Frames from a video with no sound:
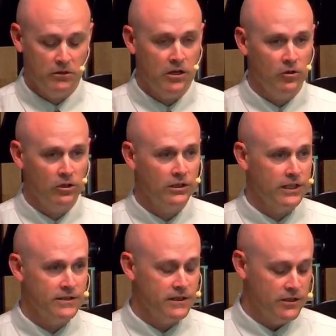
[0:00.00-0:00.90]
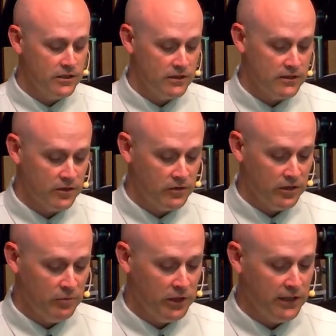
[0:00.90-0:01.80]
There are organizations
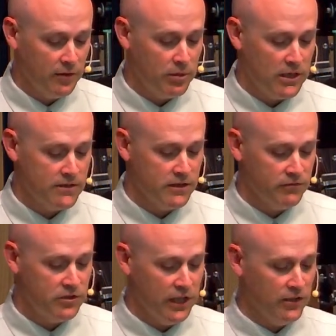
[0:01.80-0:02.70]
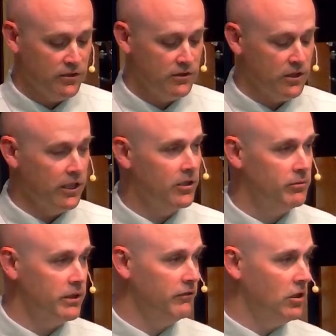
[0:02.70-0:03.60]
out there making positive change that I
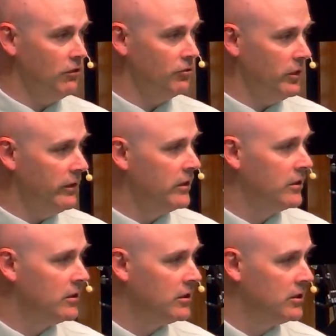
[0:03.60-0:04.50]
could be involved with.